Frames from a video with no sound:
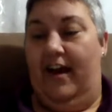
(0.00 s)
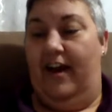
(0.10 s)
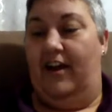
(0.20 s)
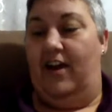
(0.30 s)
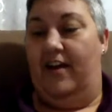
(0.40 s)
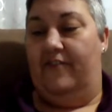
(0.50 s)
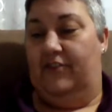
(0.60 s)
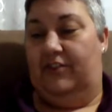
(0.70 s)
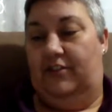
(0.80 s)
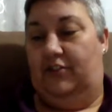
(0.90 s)
a cover
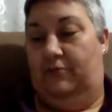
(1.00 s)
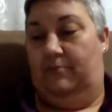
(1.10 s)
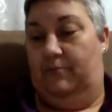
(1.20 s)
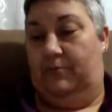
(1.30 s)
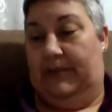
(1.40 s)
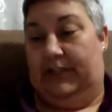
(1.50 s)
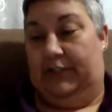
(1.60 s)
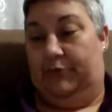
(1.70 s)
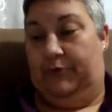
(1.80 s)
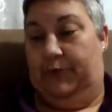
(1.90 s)
to
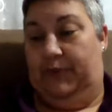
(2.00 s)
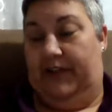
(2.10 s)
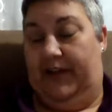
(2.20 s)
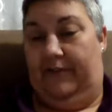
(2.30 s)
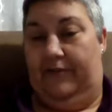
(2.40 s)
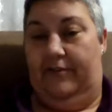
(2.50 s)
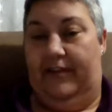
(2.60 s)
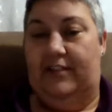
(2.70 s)
my true self.